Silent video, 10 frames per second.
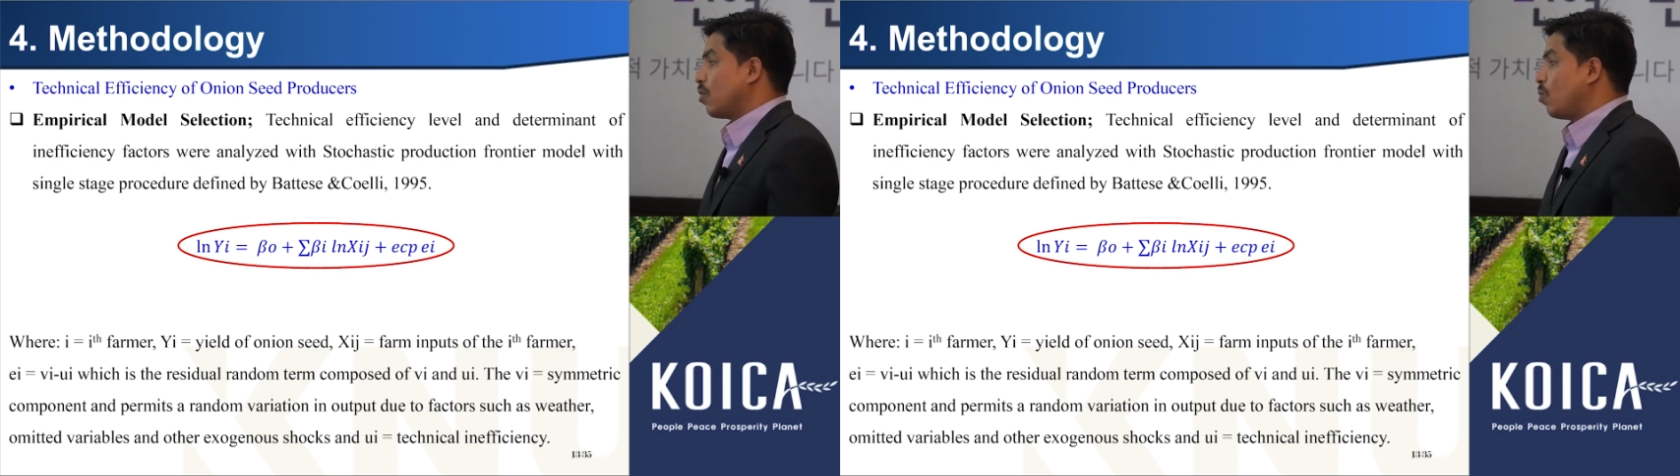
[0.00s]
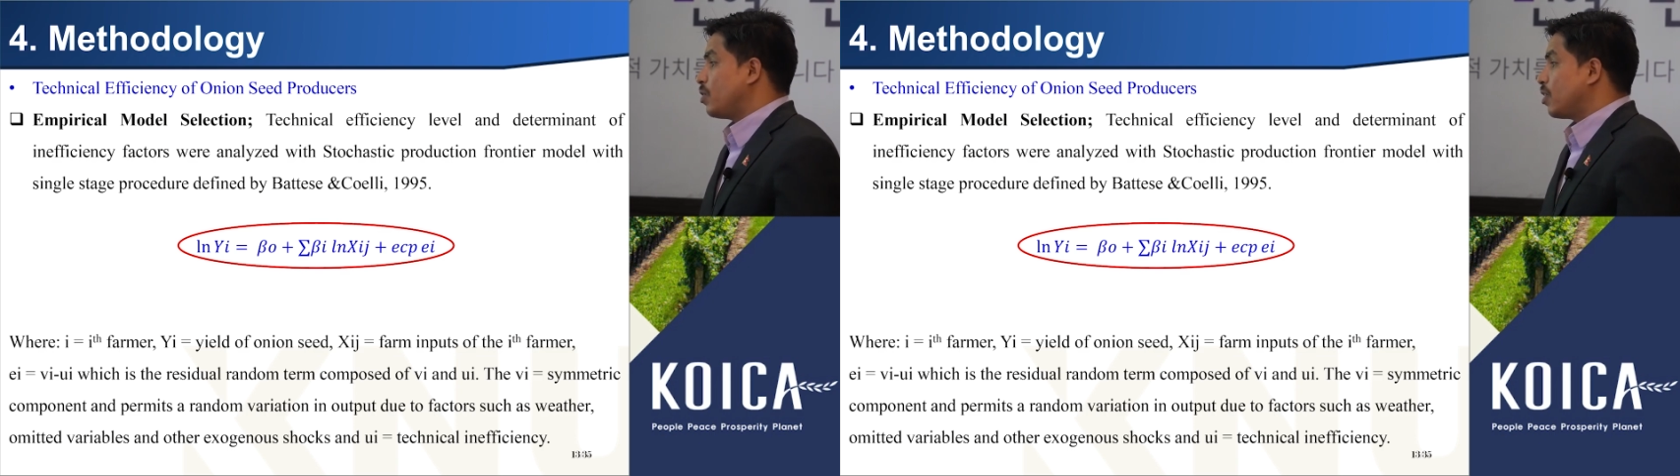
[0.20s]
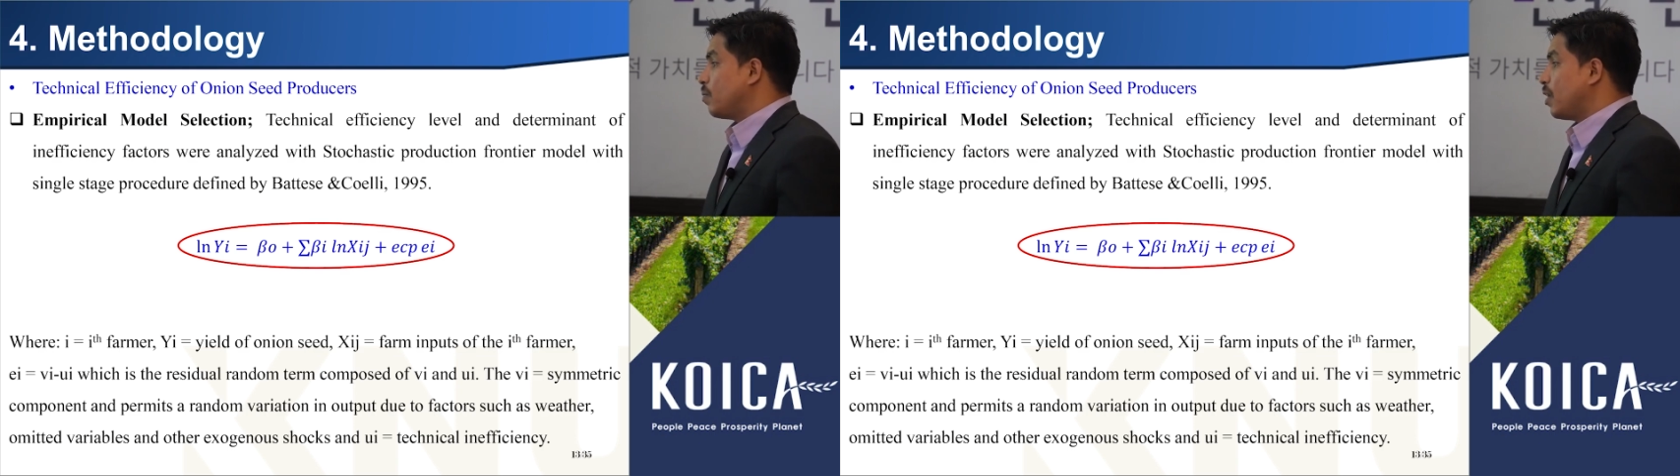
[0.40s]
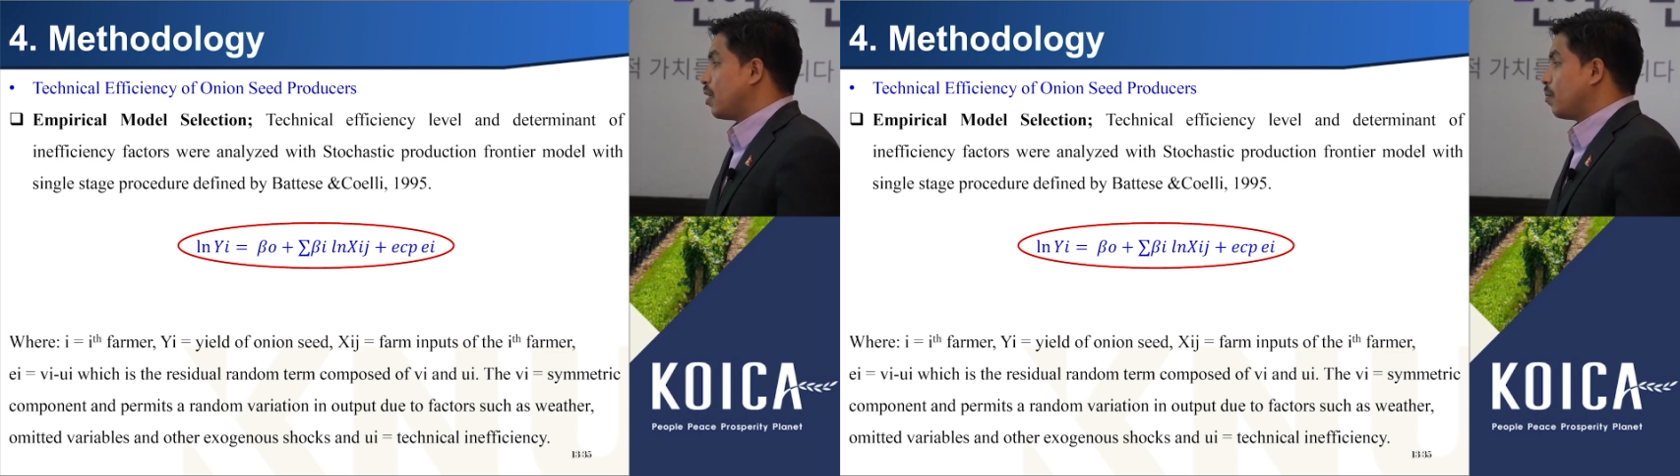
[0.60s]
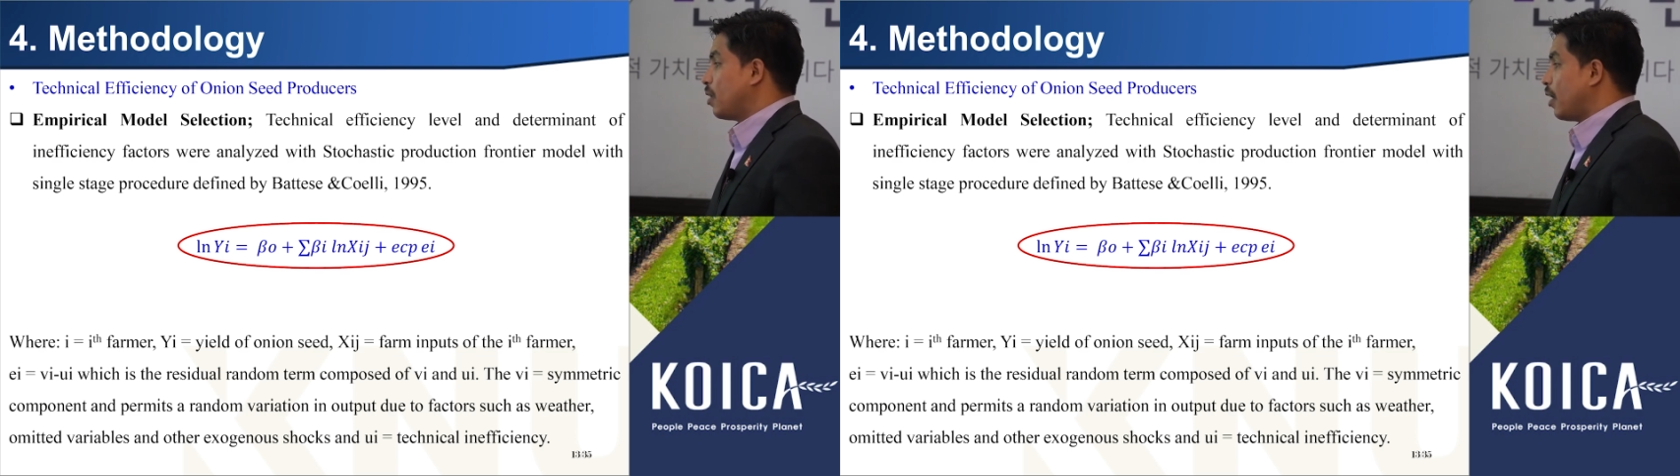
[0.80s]
omitted
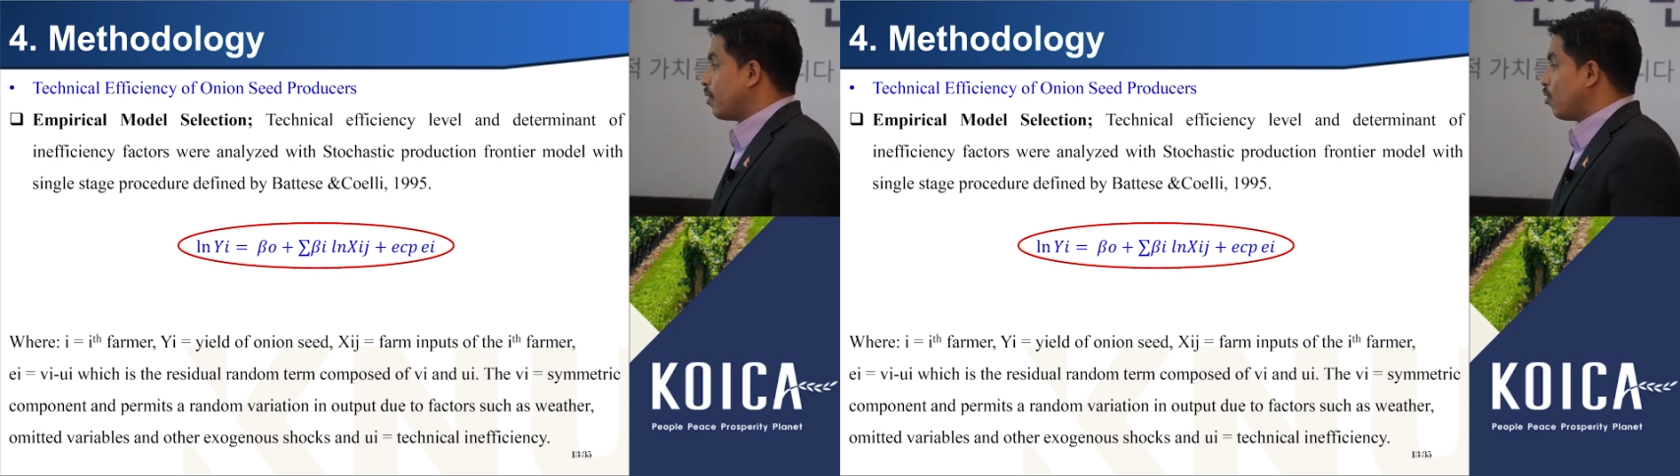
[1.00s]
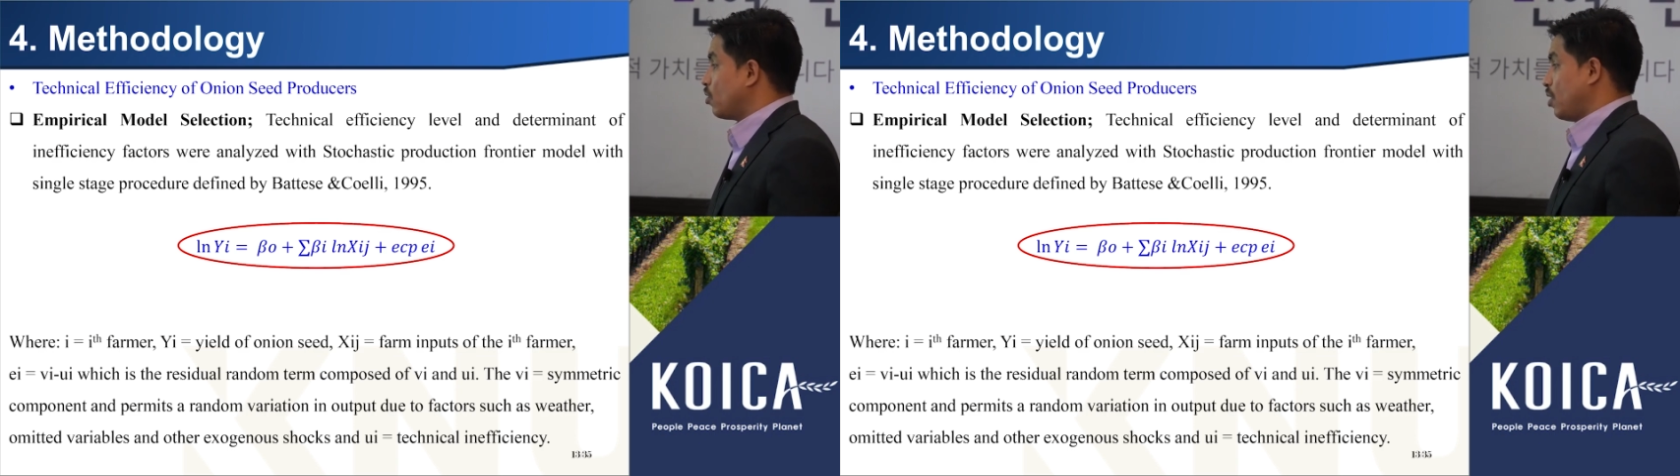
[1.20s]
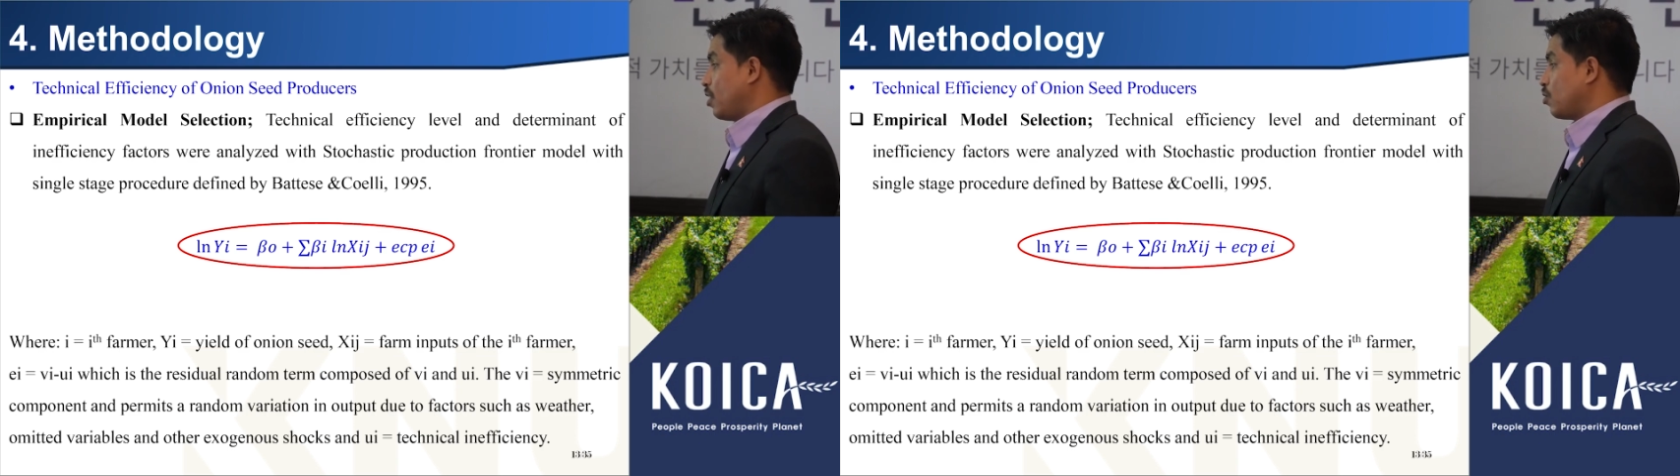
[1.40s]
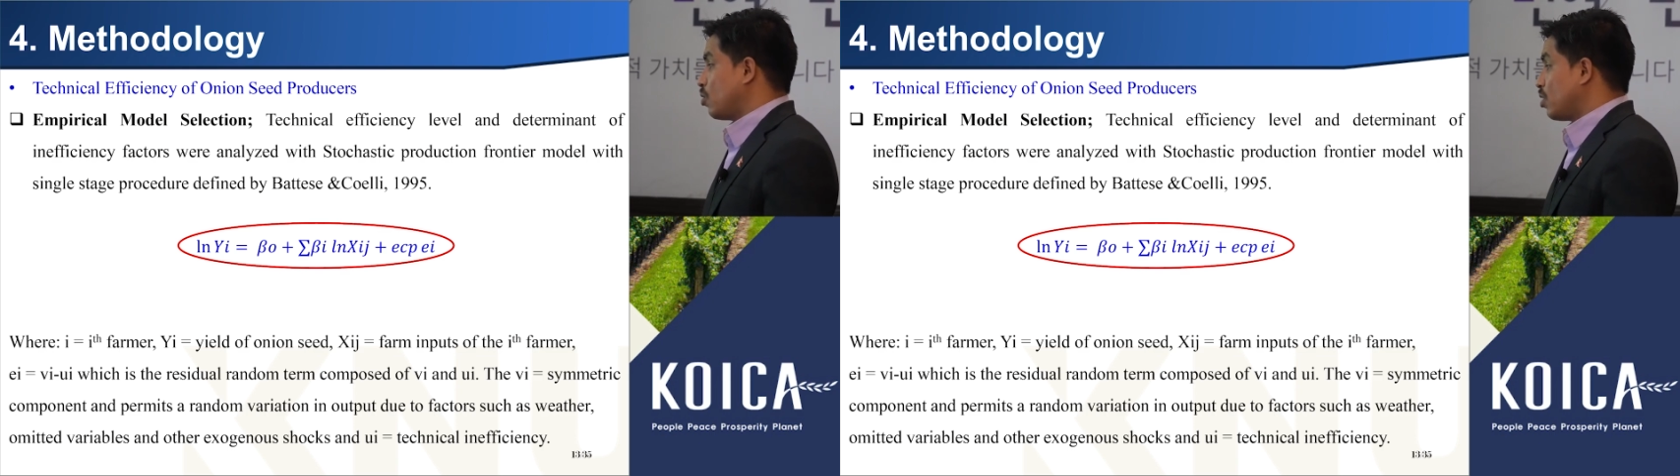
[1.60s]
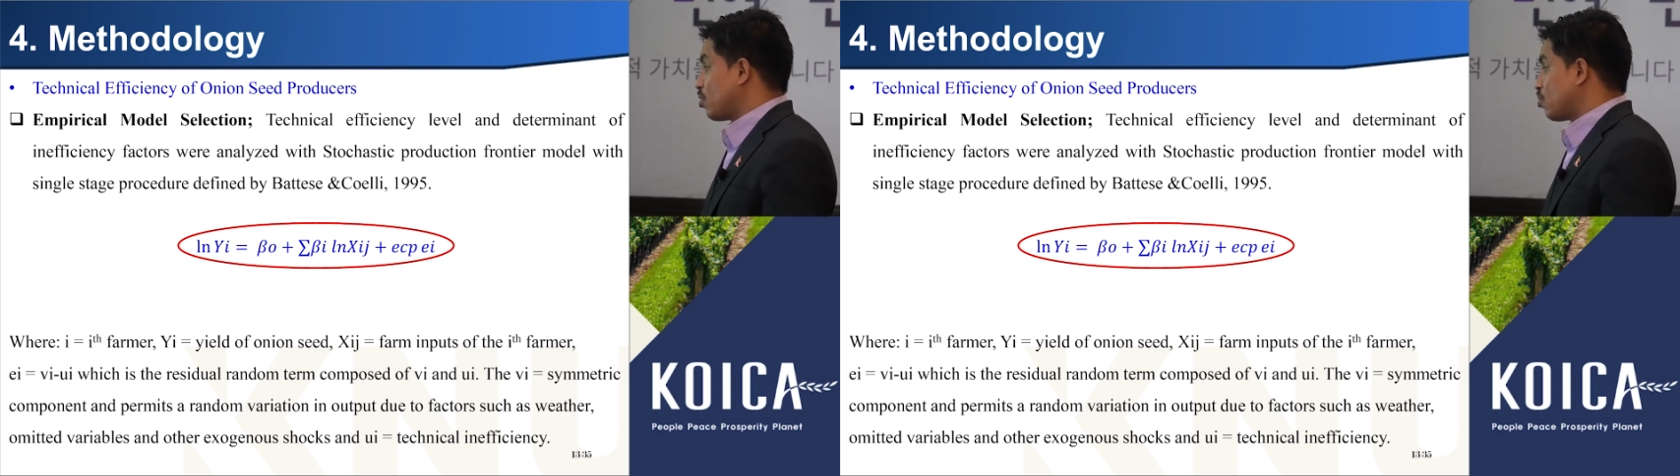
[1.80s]
variable and other
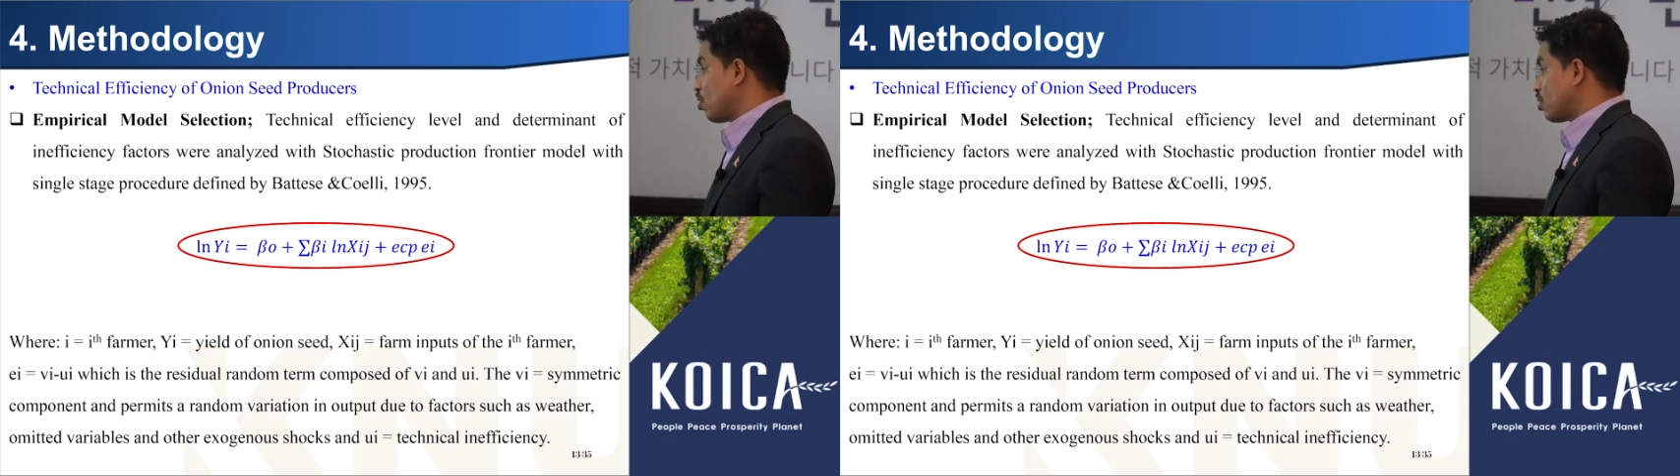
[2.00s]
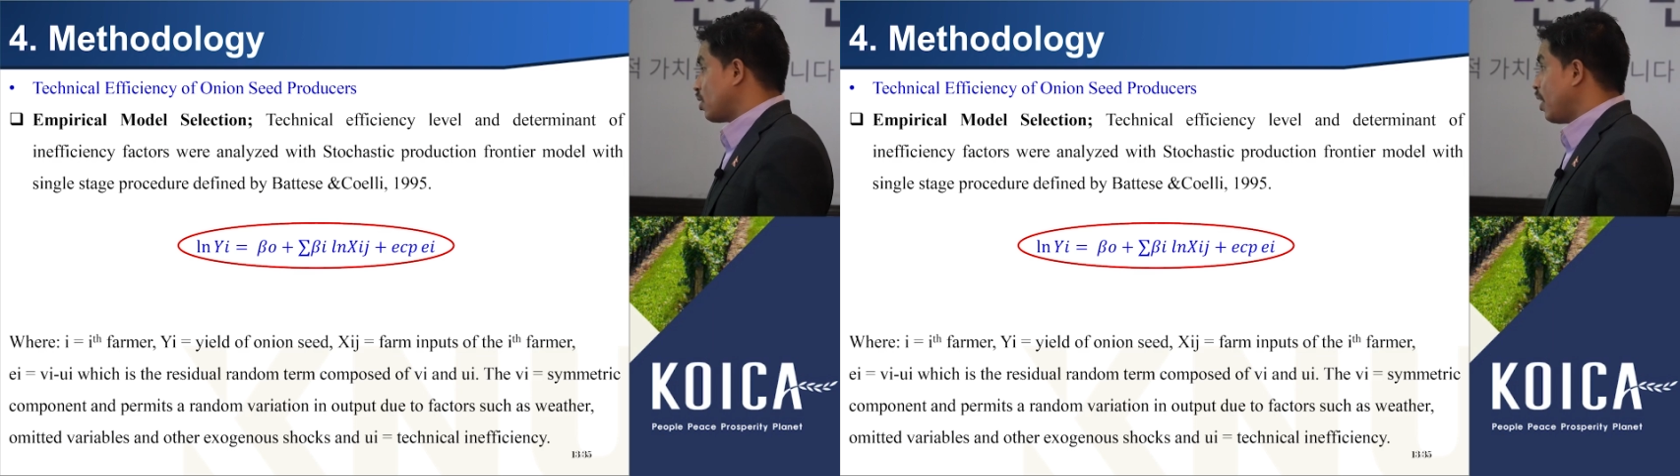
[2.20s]
exogenous shocks.